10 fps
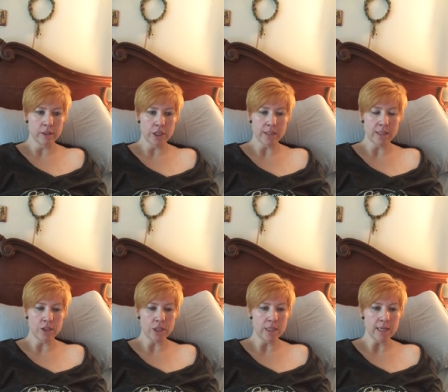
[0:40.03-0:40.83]
just as
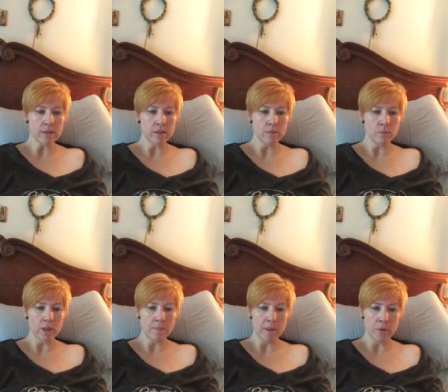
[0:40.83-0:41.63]
she dealt with
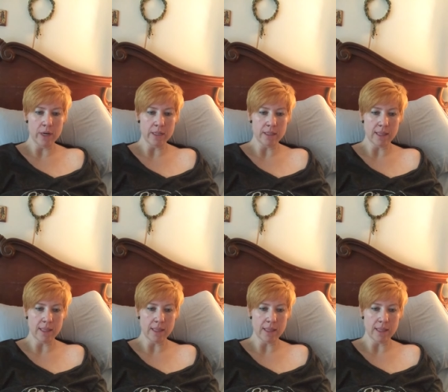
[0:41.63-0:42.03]
the memories